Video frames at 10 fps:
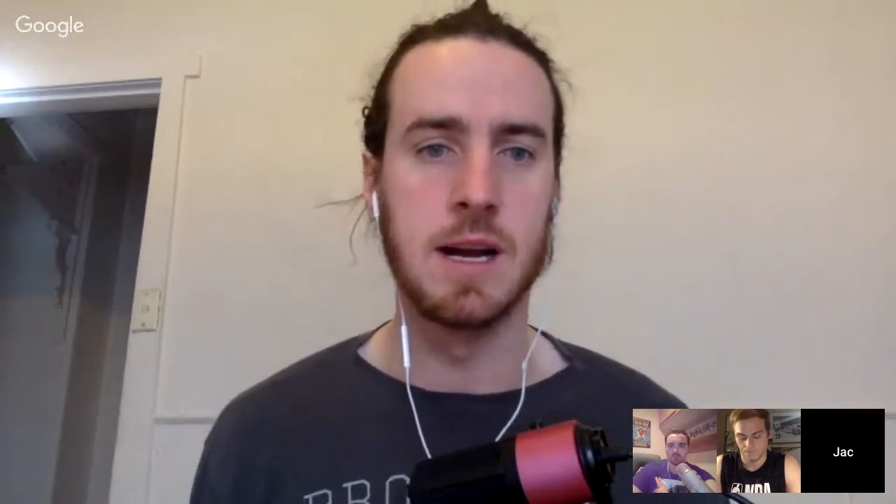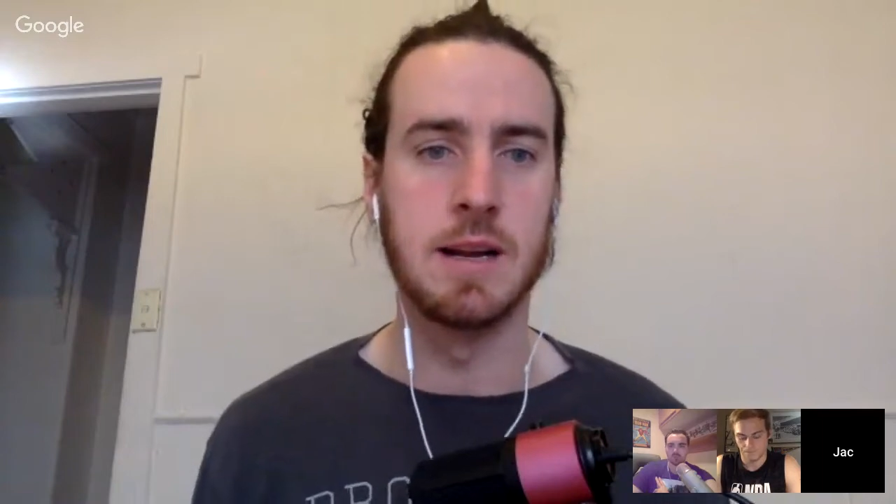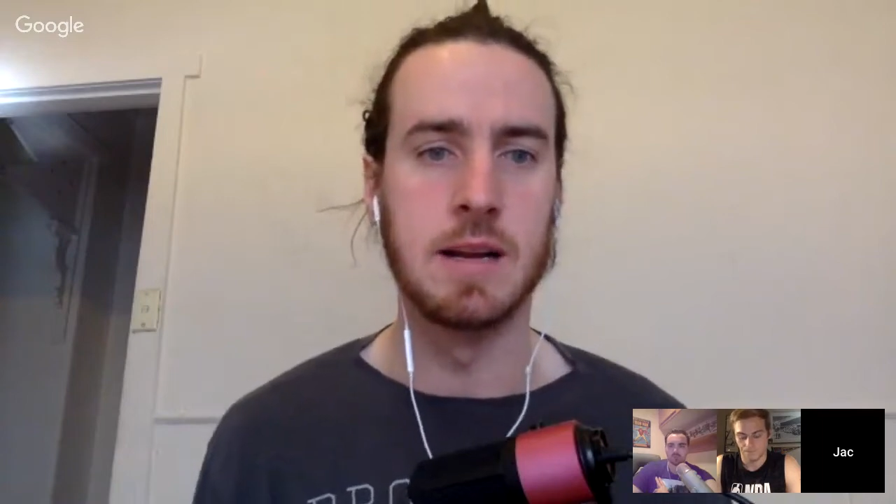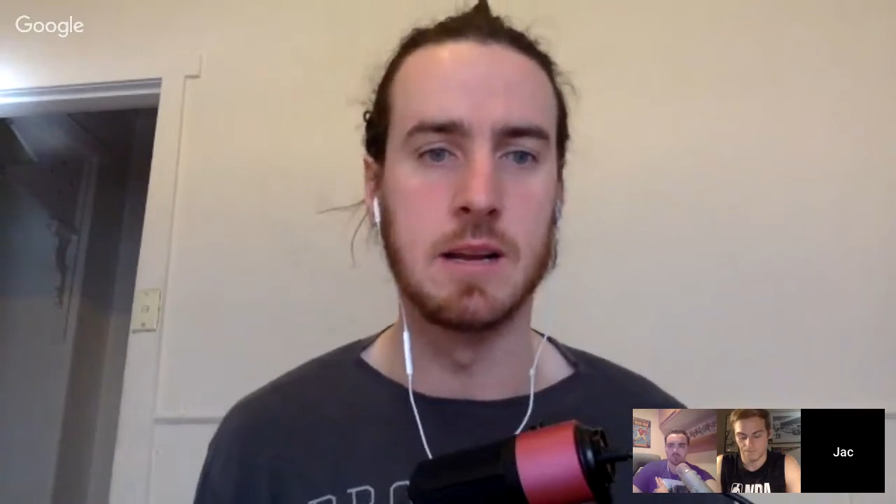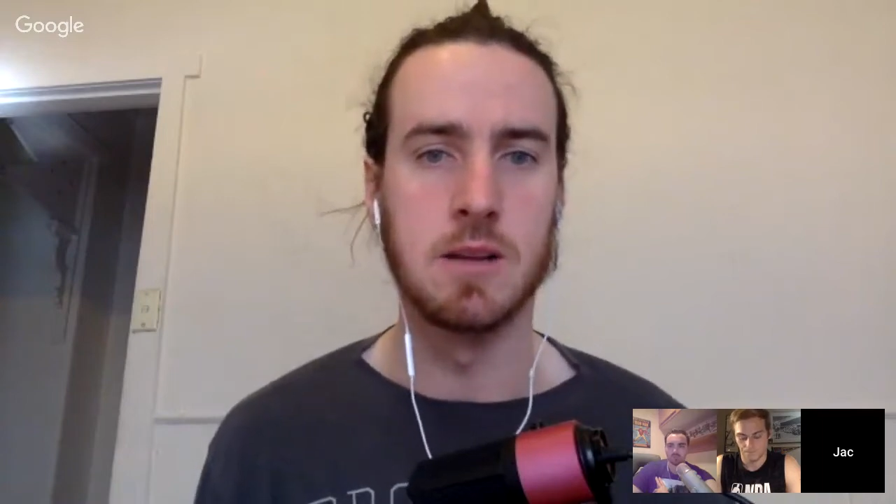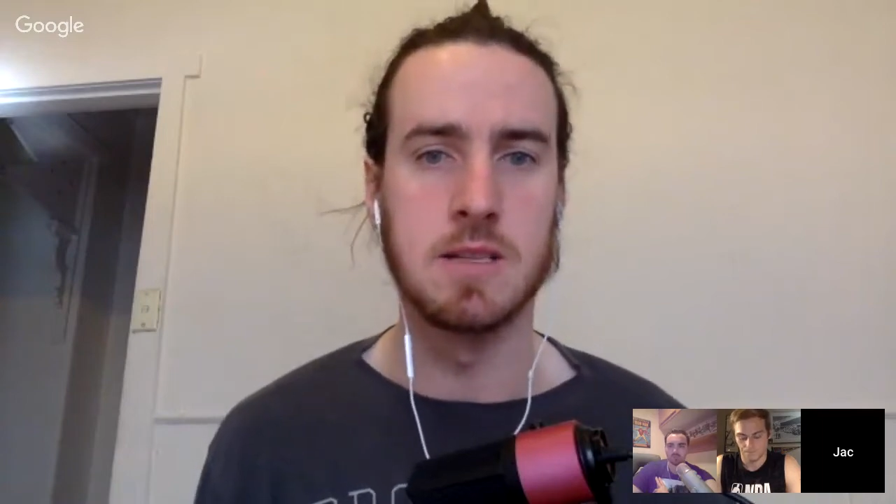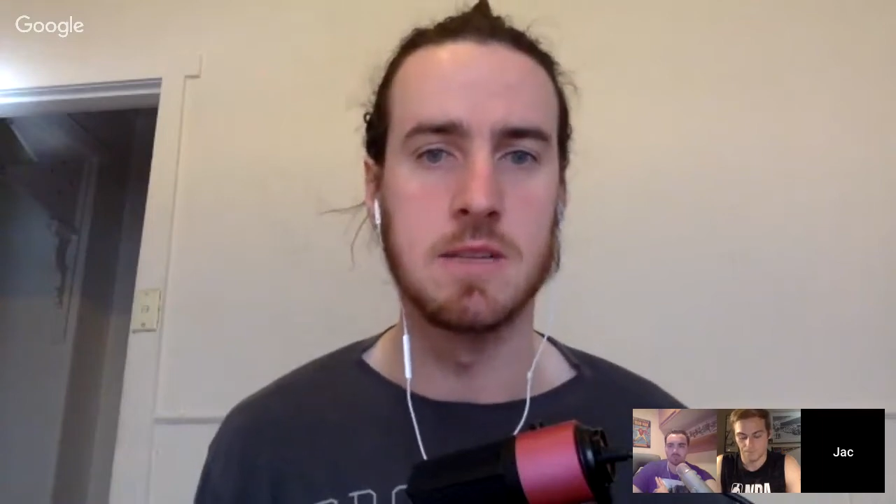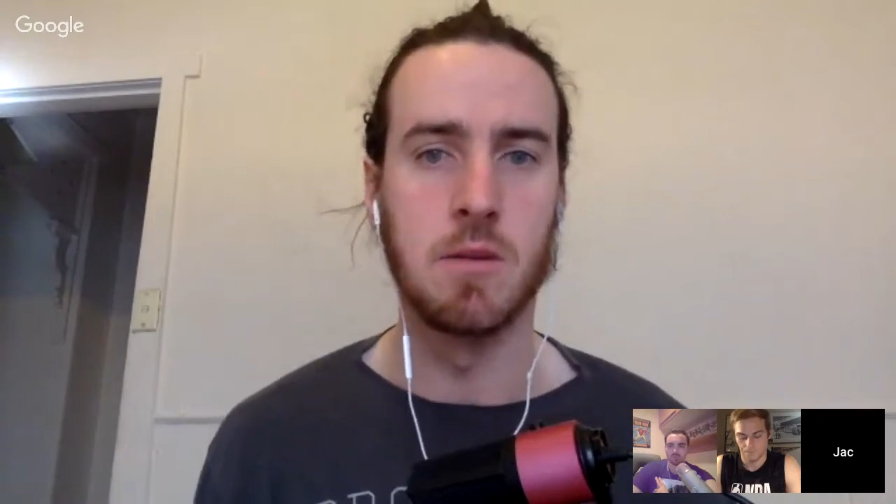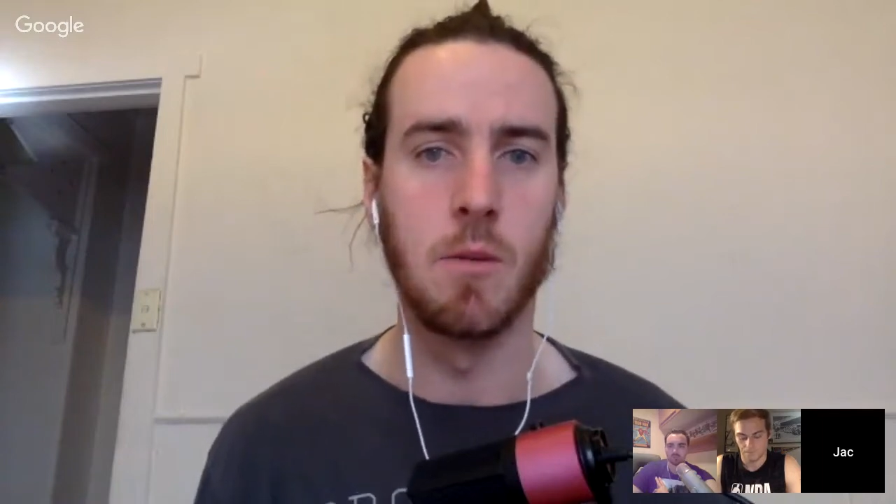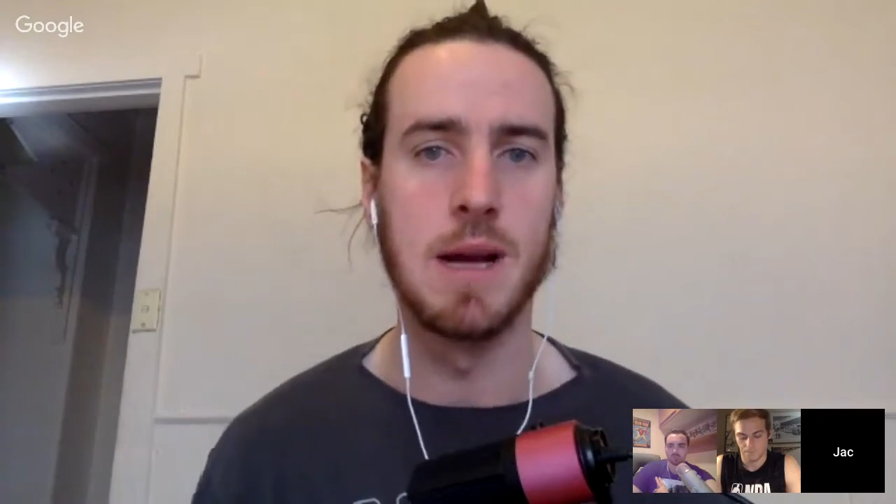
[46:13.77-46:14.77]
in lots of
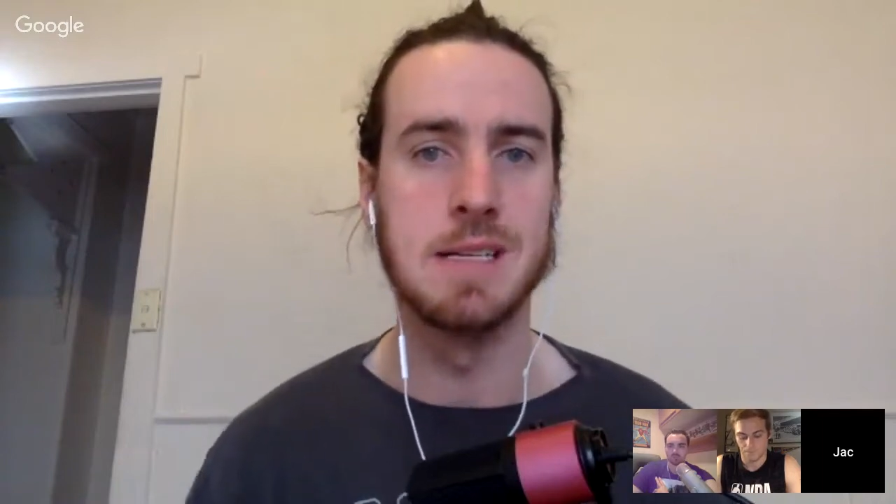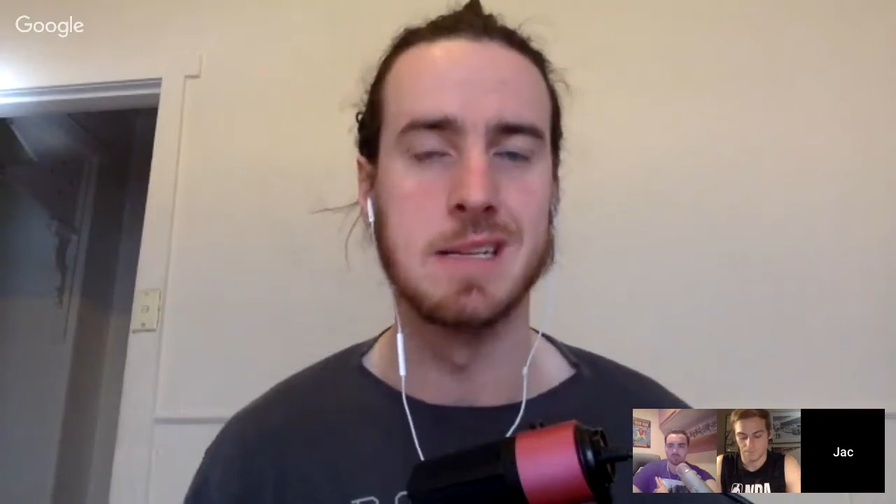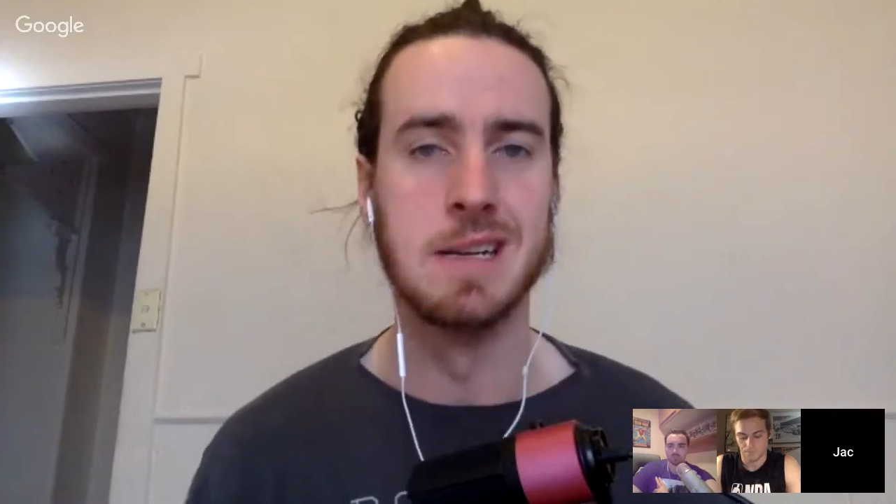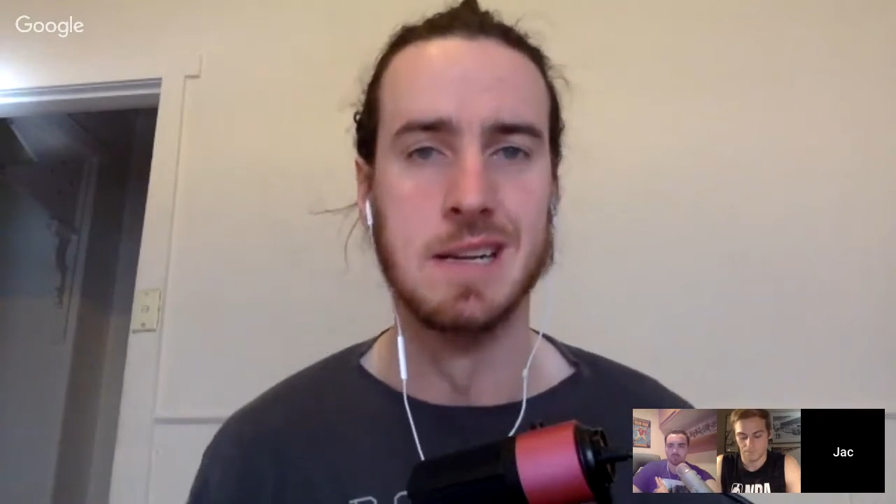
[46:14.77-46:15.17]
different ways. And